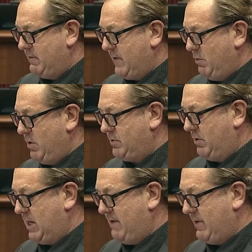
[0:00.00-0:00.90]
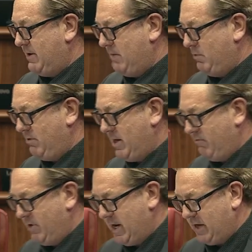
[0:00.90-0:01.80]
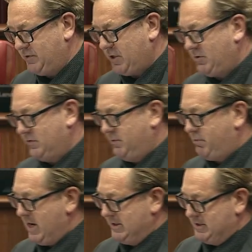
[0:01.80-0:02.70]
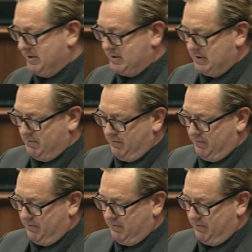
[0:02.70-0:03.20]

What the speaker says: They worked all over and were renowned jokers and pranksters.